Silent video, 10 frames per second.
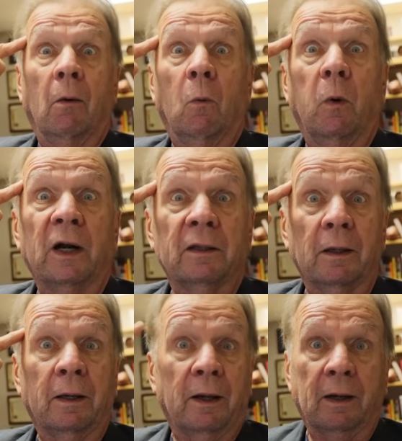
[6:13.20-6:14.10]
what
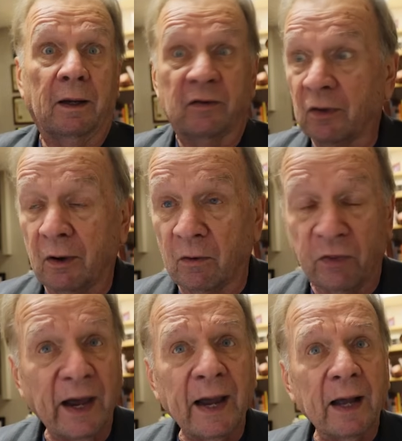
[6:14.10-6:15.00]
the heck is all
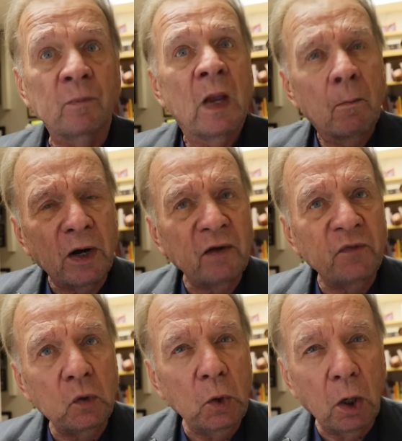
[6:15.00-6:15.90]
that? But
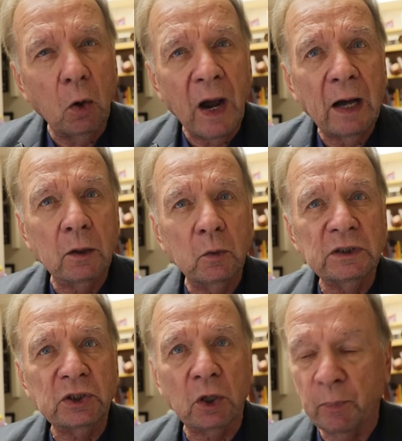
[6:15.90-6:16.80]
if you know how to
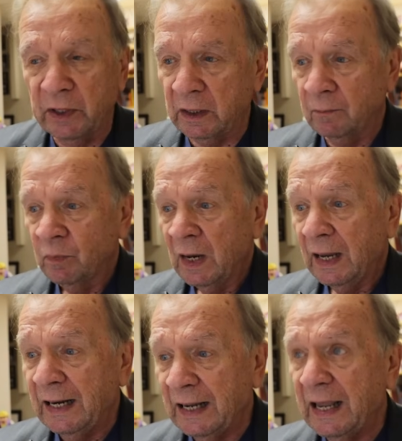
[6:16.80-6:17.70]
interpret it,
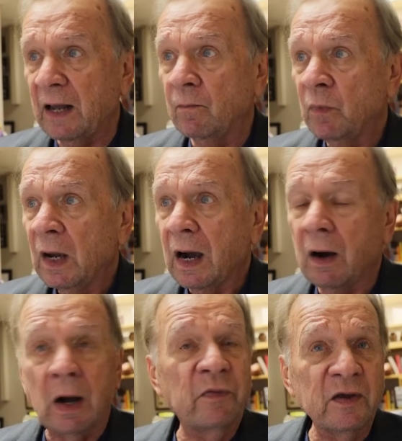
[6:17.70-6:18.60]
and again,
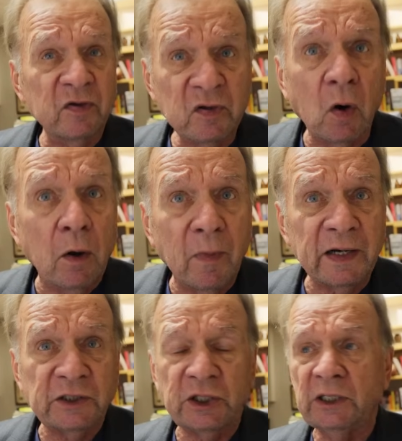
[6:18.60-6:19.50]
uh, this is on
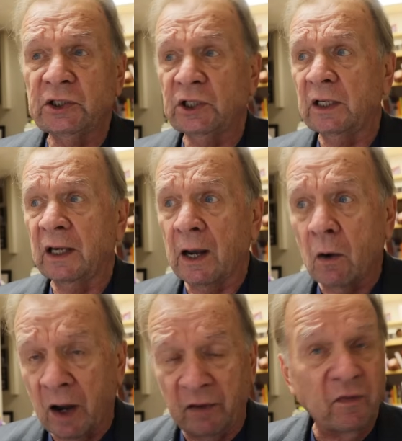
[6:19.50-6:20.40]
my cheat sheet
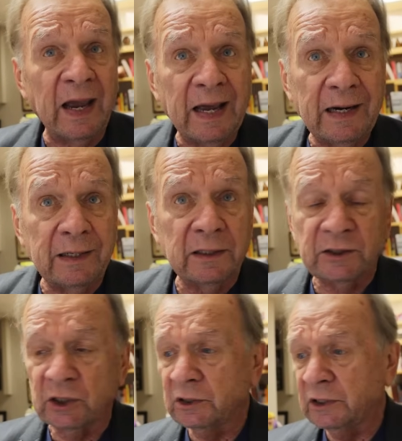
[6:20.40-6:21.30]
now. I've added it
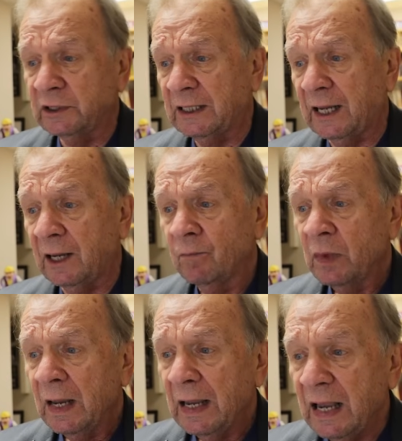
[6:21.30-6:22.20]
just today.
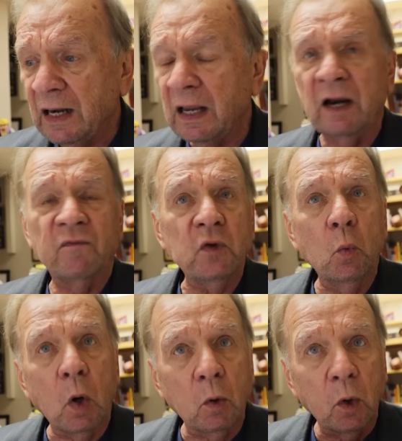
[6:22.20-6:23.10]
And, and if you
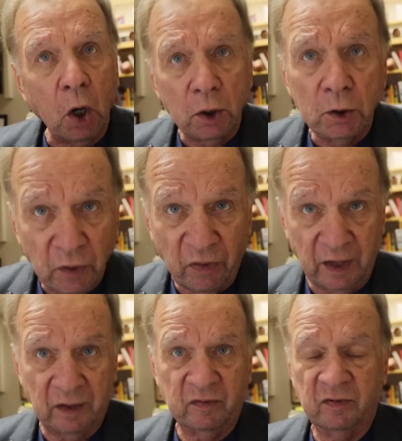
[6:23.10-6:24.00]
will learn
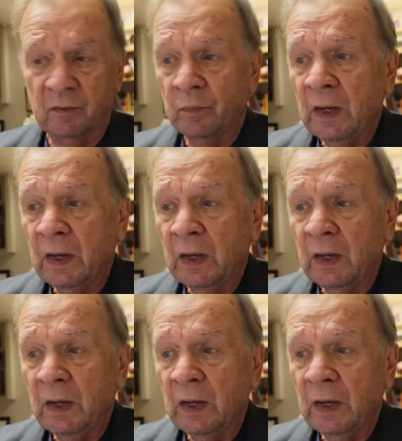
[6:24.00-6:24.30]
this